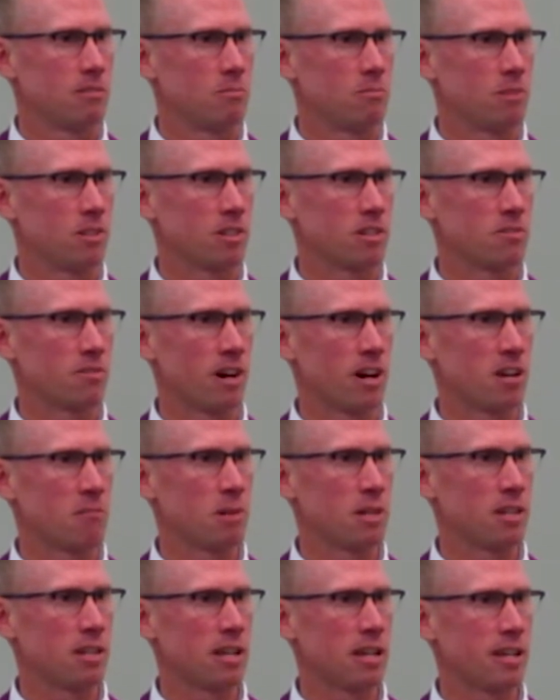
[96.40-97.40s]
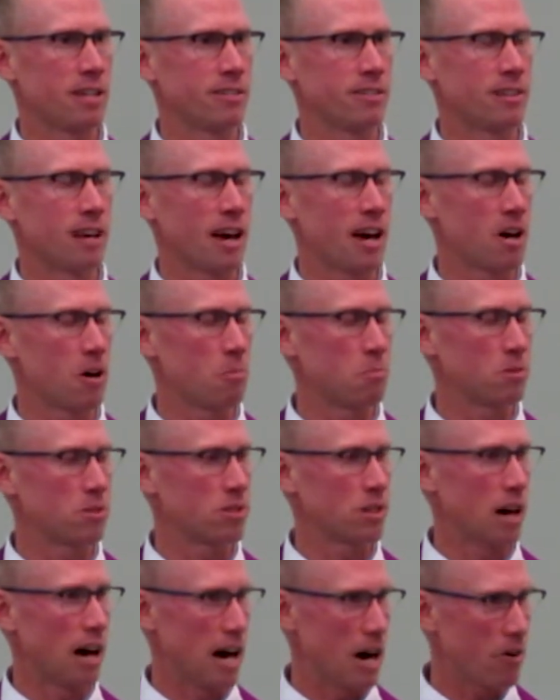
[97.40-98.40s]
Because vitamin D
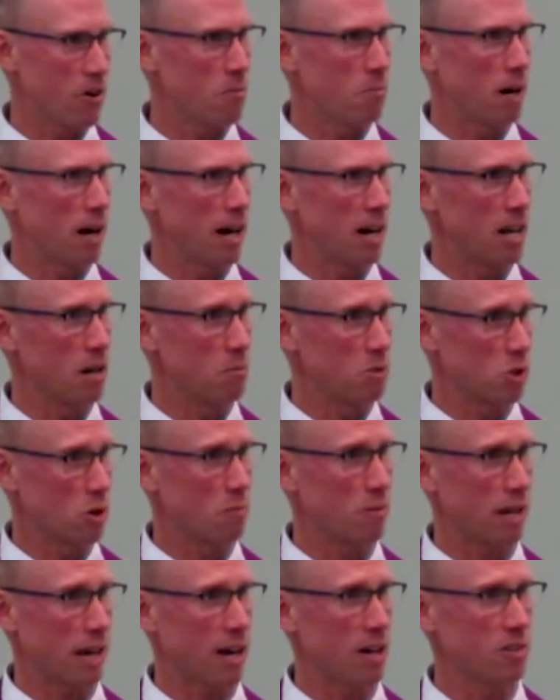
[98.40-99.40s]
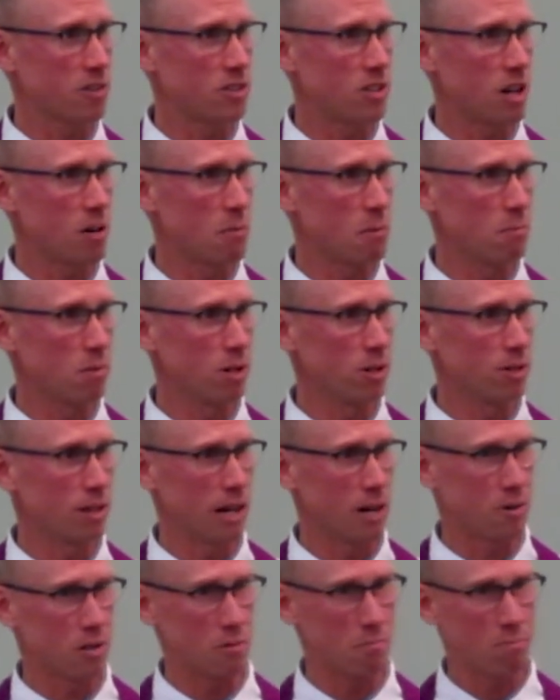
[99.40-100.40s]
helps our body absorb calcium and build
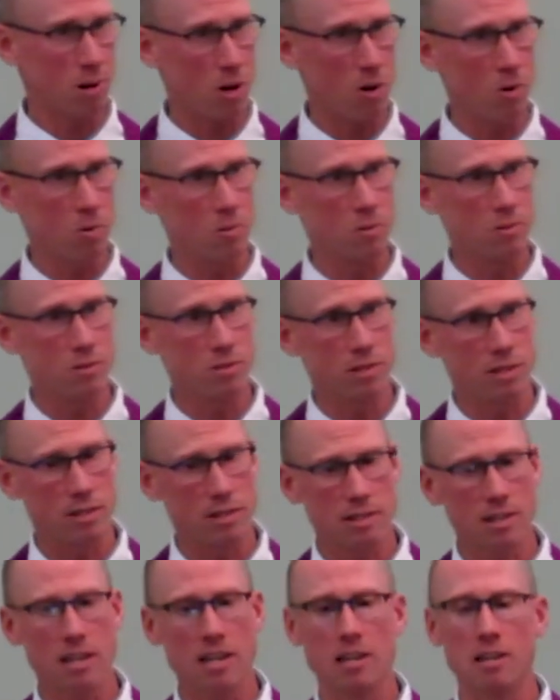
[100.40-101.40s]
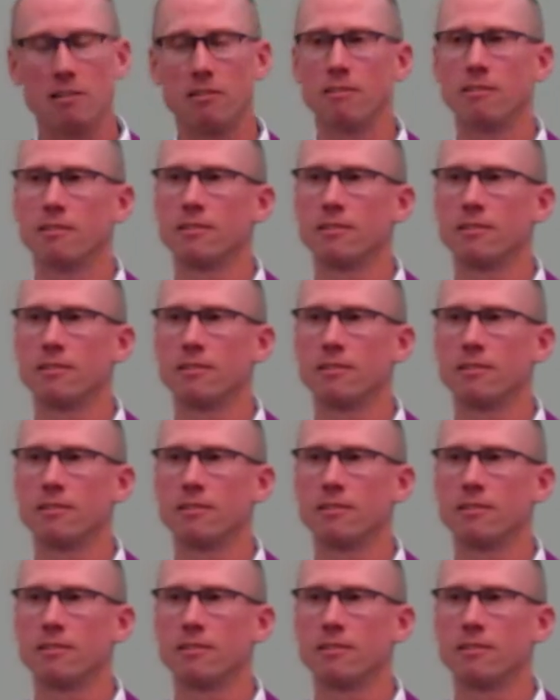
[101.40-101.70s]
healthy bones and teeth.